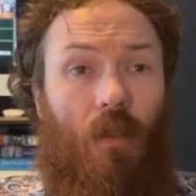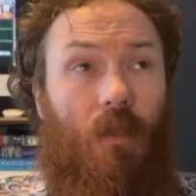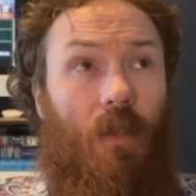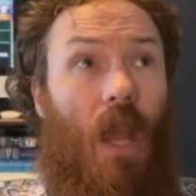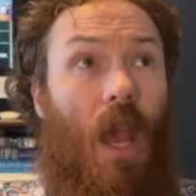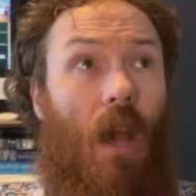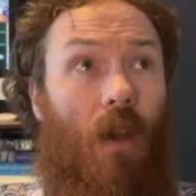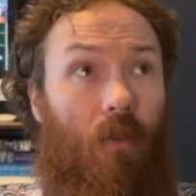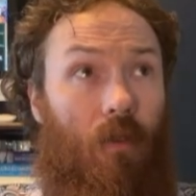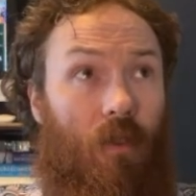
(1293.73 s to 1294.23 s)

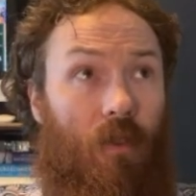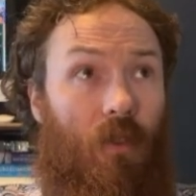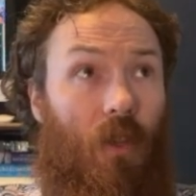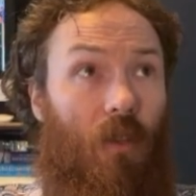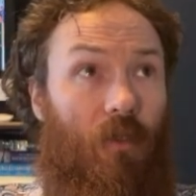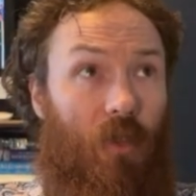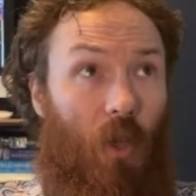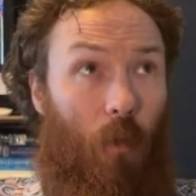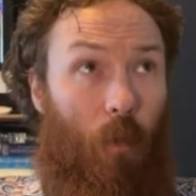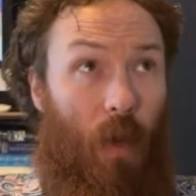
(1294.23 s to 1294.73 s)
Now, there's
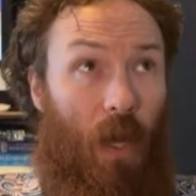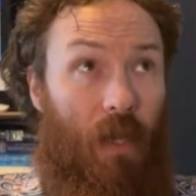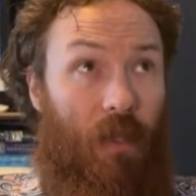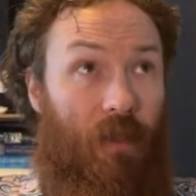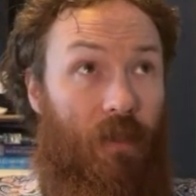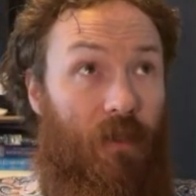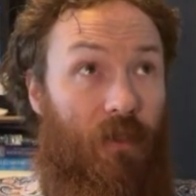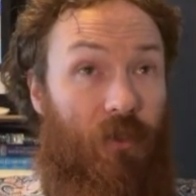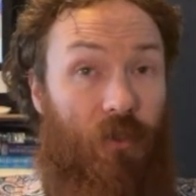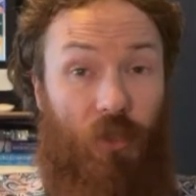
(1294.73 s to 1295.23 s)
also
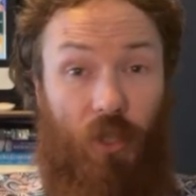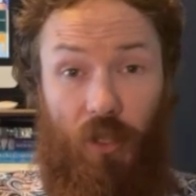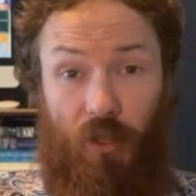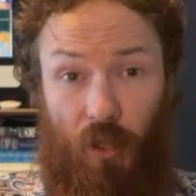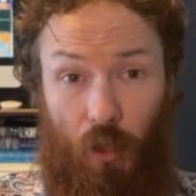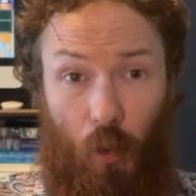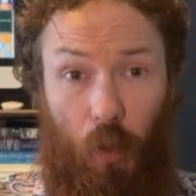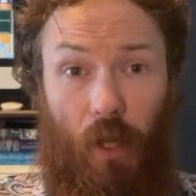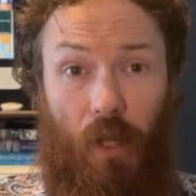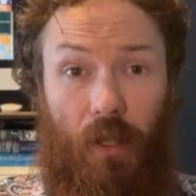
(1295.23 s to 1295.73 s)
buttons
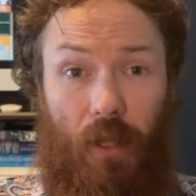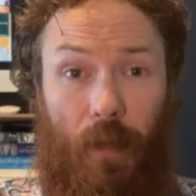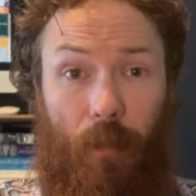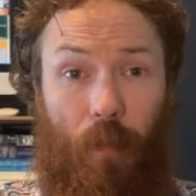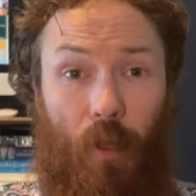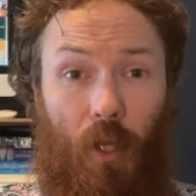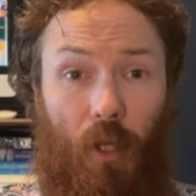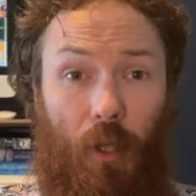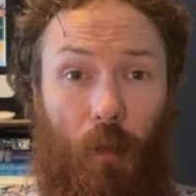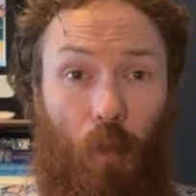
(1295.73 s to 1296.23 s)
just to quickly
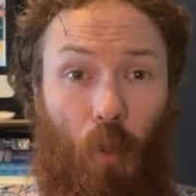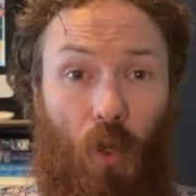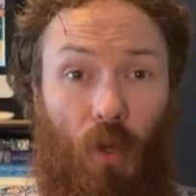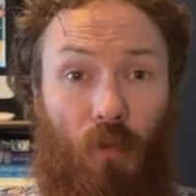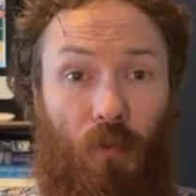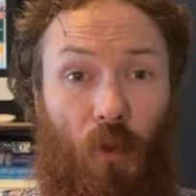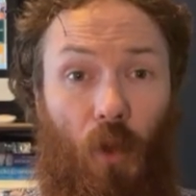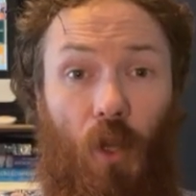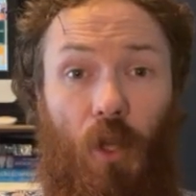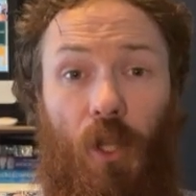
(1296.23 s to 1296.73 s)
build a
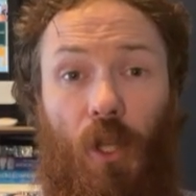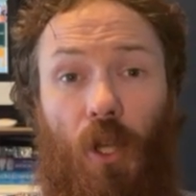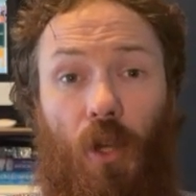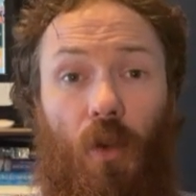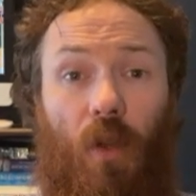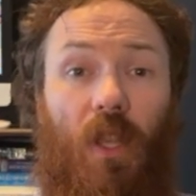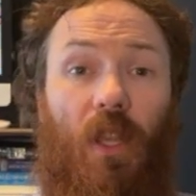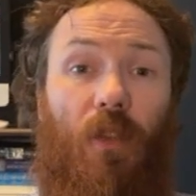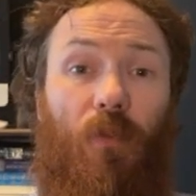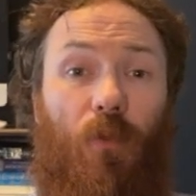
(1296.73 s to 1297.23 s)

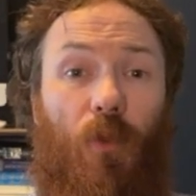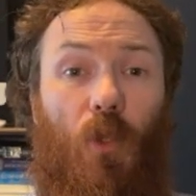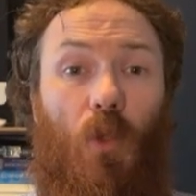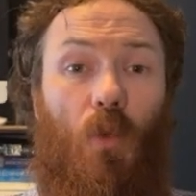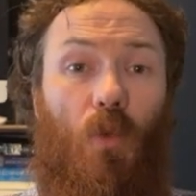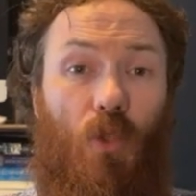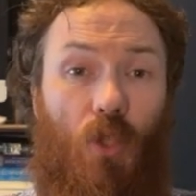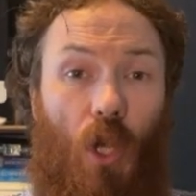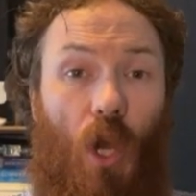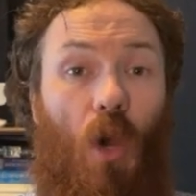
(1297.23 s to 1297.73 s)
portfolio if
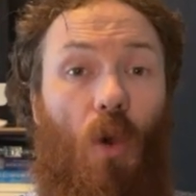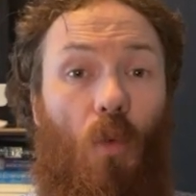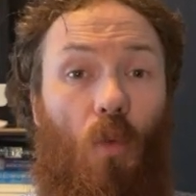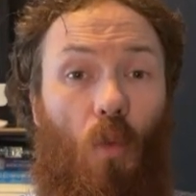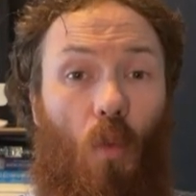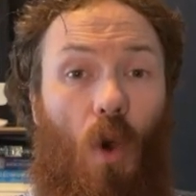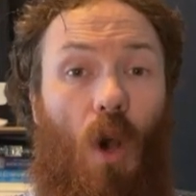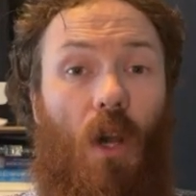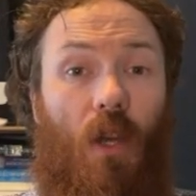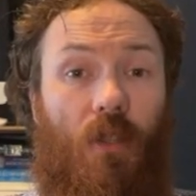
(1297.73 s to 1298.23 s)
you
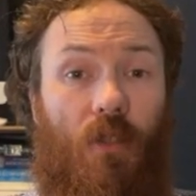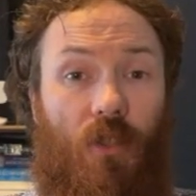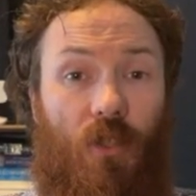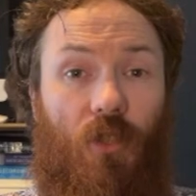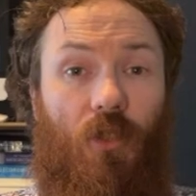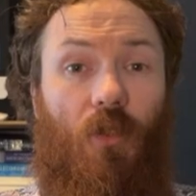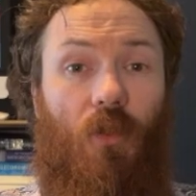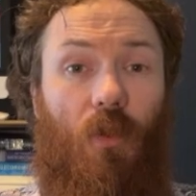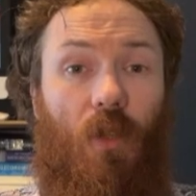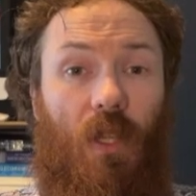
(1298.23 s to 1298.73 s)
don't want
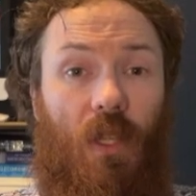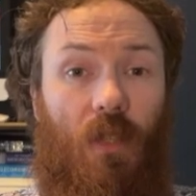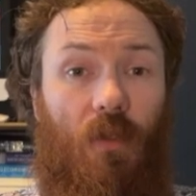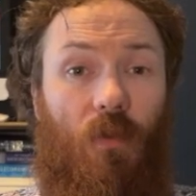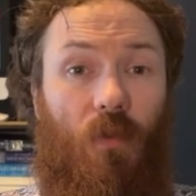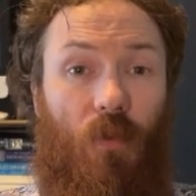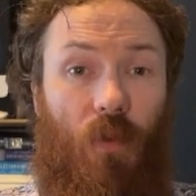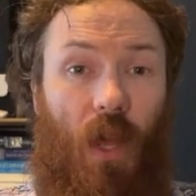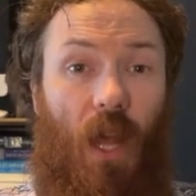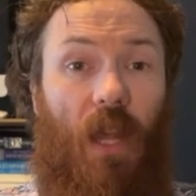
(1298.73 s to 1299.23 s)
to
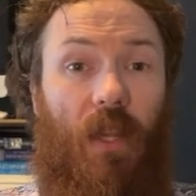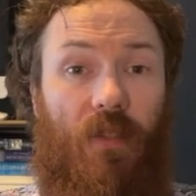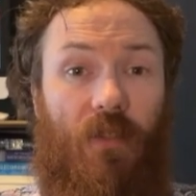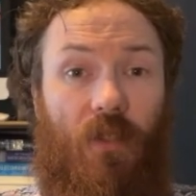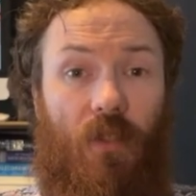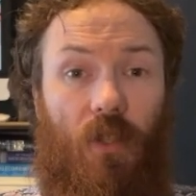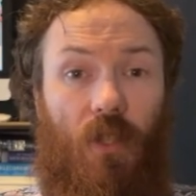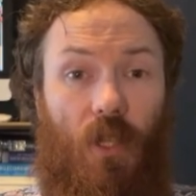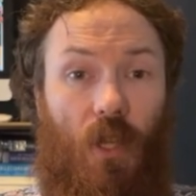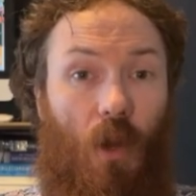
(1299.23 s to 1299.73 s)

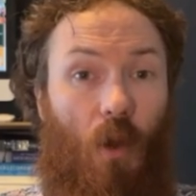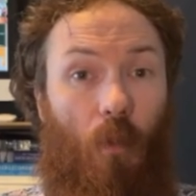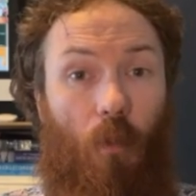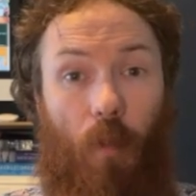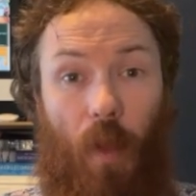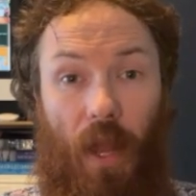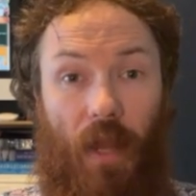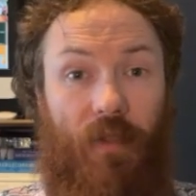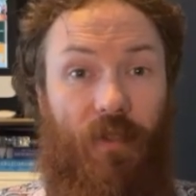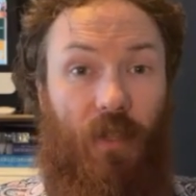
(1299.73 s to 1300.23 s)
invest,
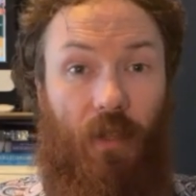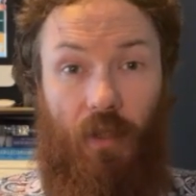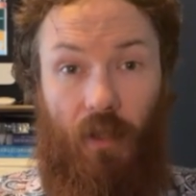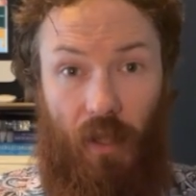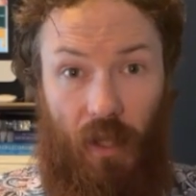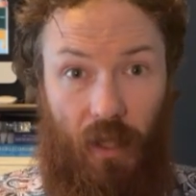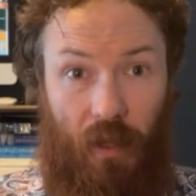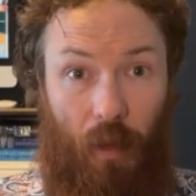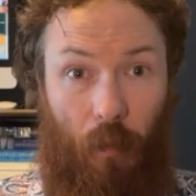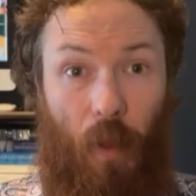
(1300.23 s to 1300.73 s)

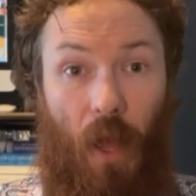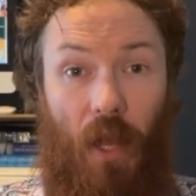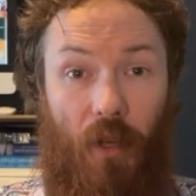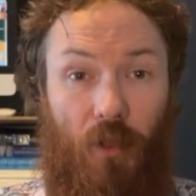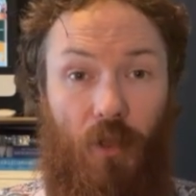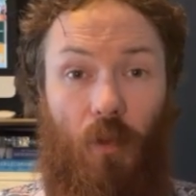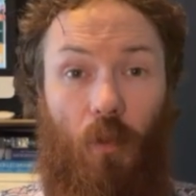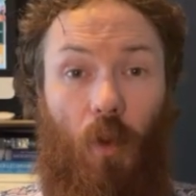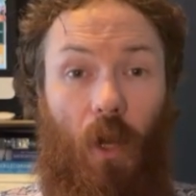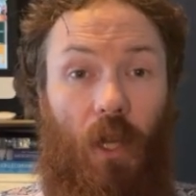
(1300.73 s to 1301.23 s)
basically the
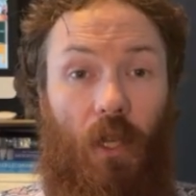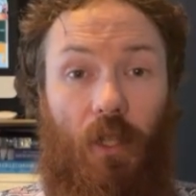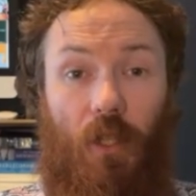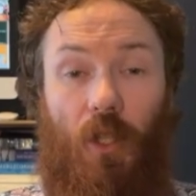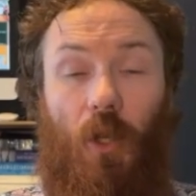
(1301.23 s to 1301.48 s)
pension way.